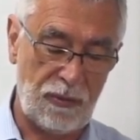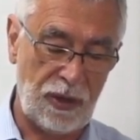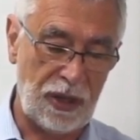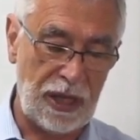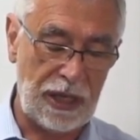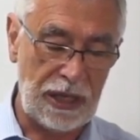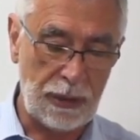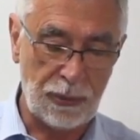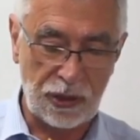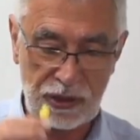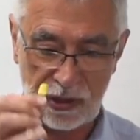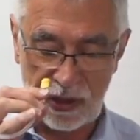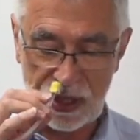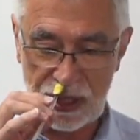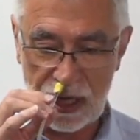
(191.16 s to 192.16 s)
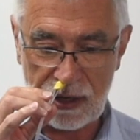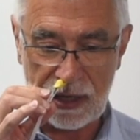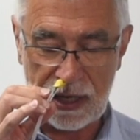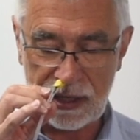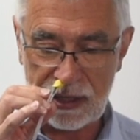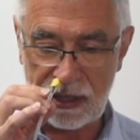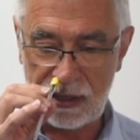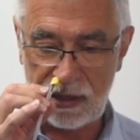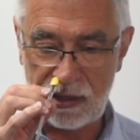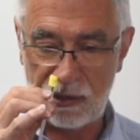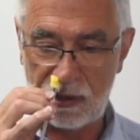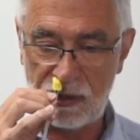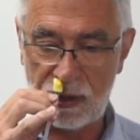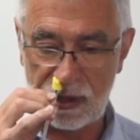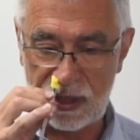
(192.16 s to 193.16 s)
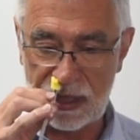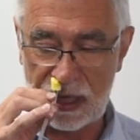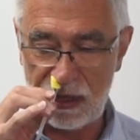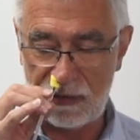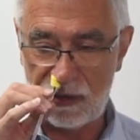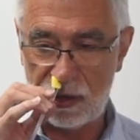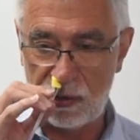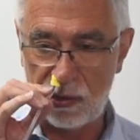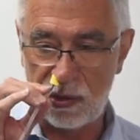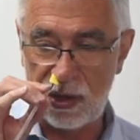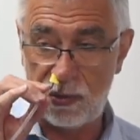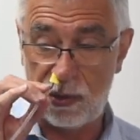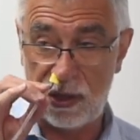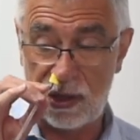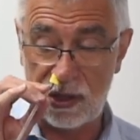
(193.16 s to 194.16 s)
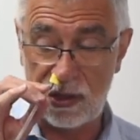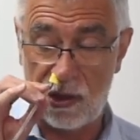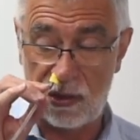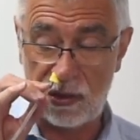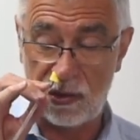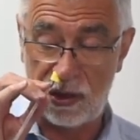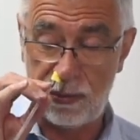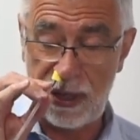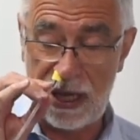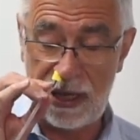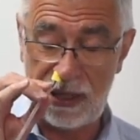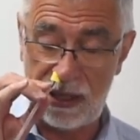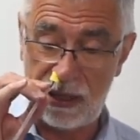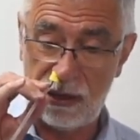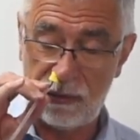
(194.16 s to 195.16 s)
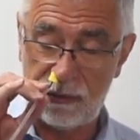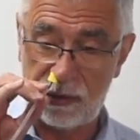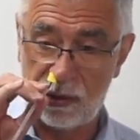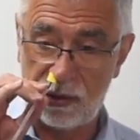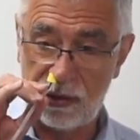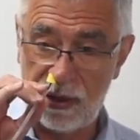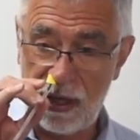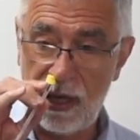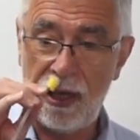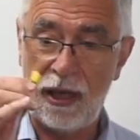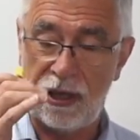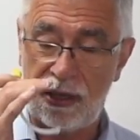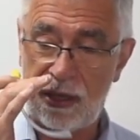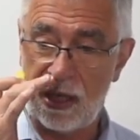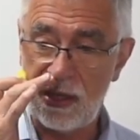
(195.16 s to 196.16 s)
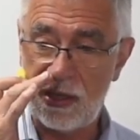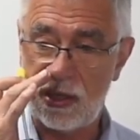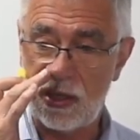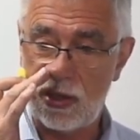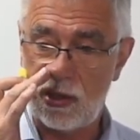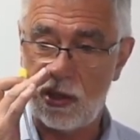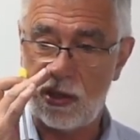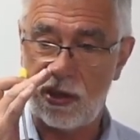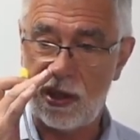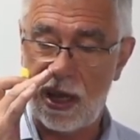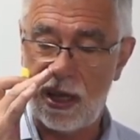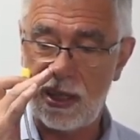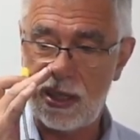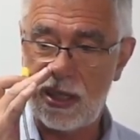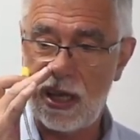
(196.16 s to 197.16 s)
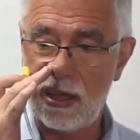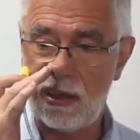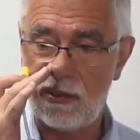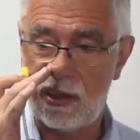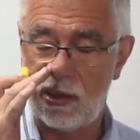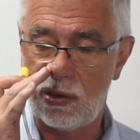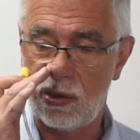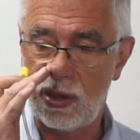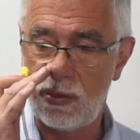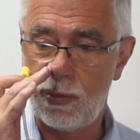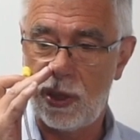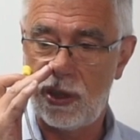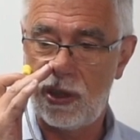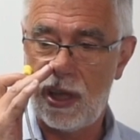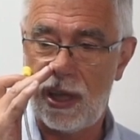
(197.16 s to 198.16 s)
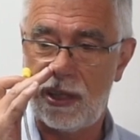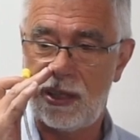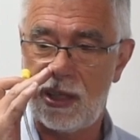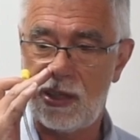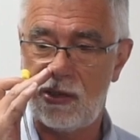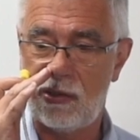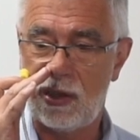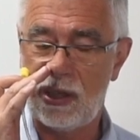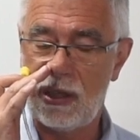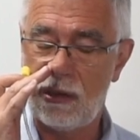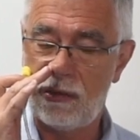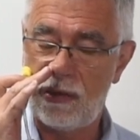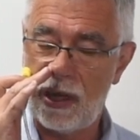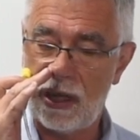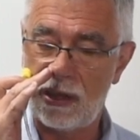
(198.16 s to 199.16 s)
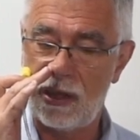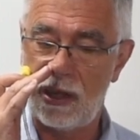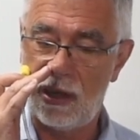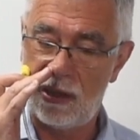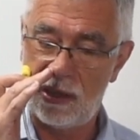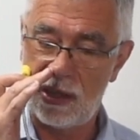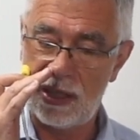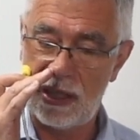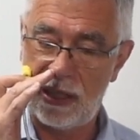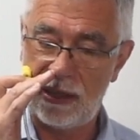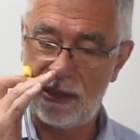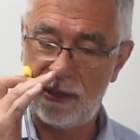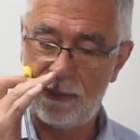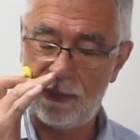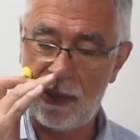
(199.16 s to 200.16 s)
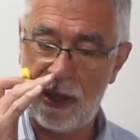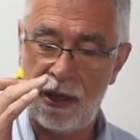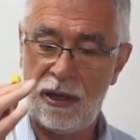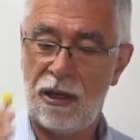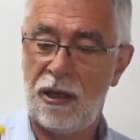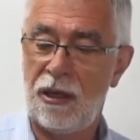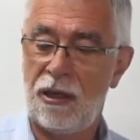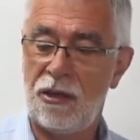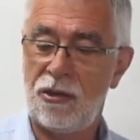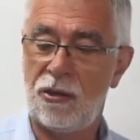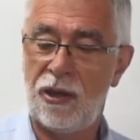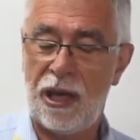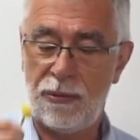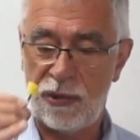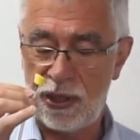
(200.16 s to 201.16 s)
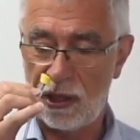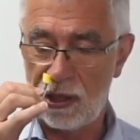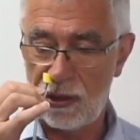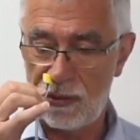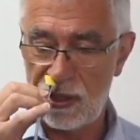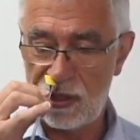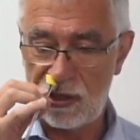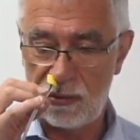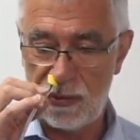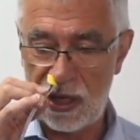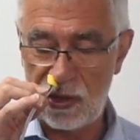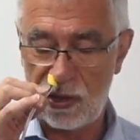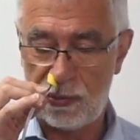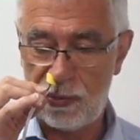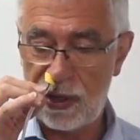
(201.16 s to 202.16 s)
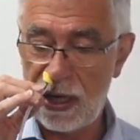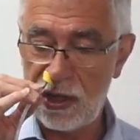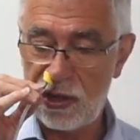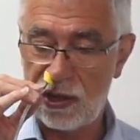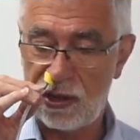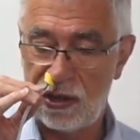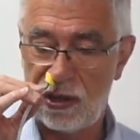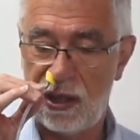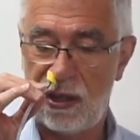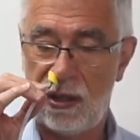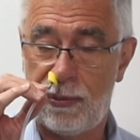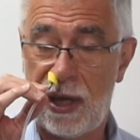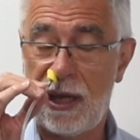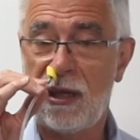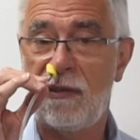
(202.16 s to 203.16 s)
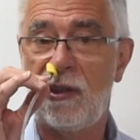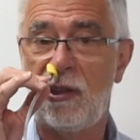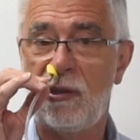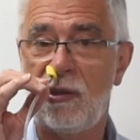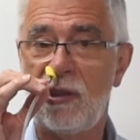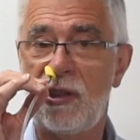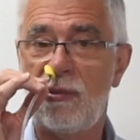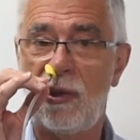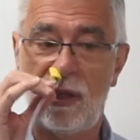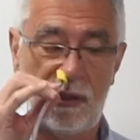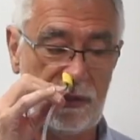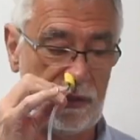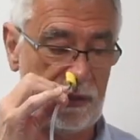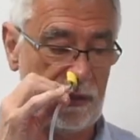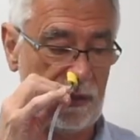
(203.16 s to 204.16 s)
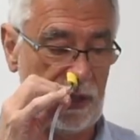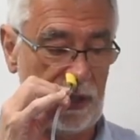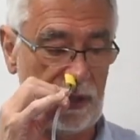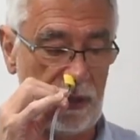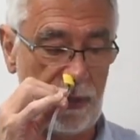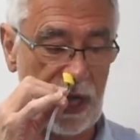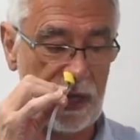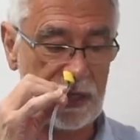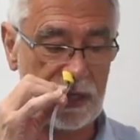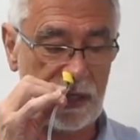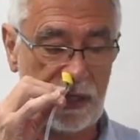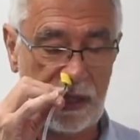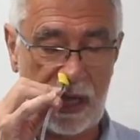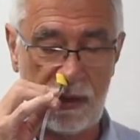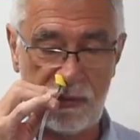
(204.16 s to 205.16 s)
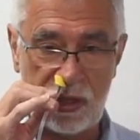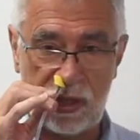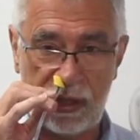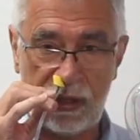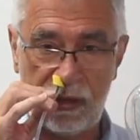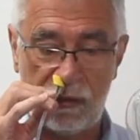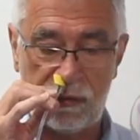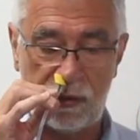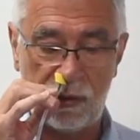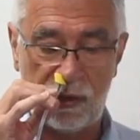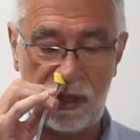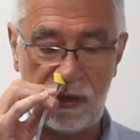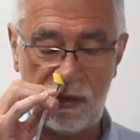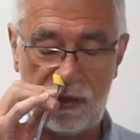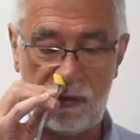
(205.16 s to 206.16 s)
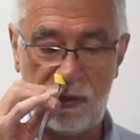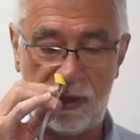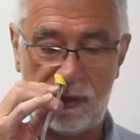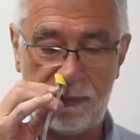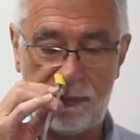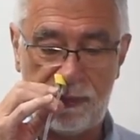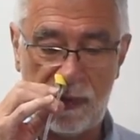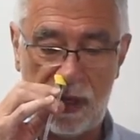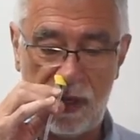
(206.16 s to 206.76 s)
we're then able to insert that into the side of the nose where there's not going to be any airflow. It does distort that side of the nose, but that doesn't really affect the other side. So that would allow us to measure pressure at the back of the nose while in the mask capturing the flow rate through it.